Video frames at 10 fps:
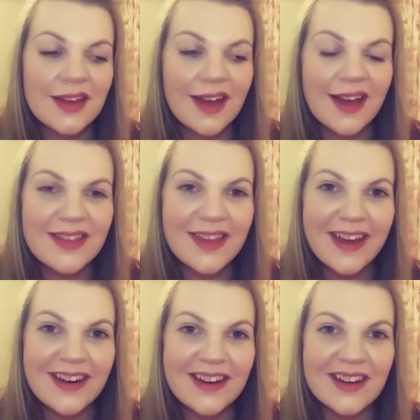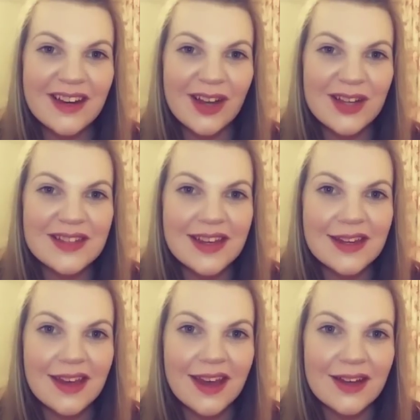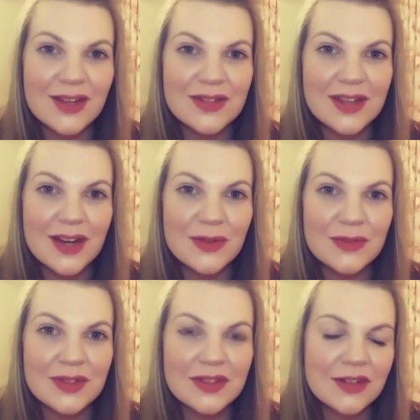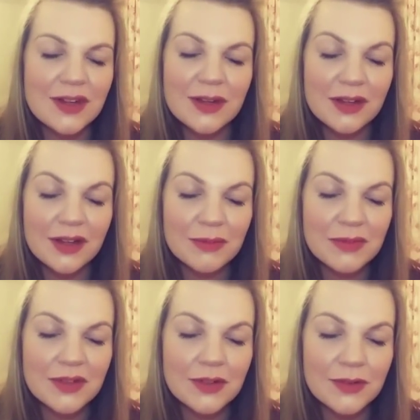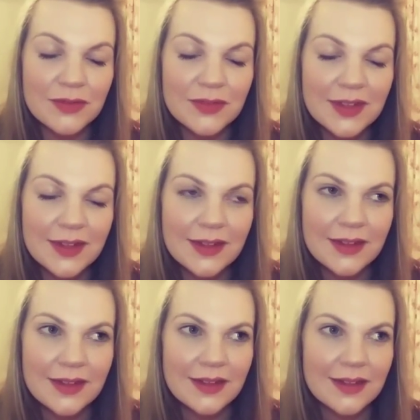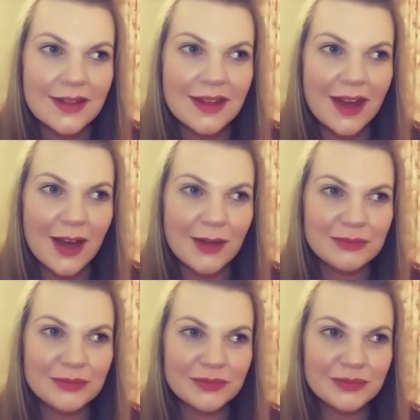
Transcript: and then like dedicate ourselves. Sorry, I'm sort of um,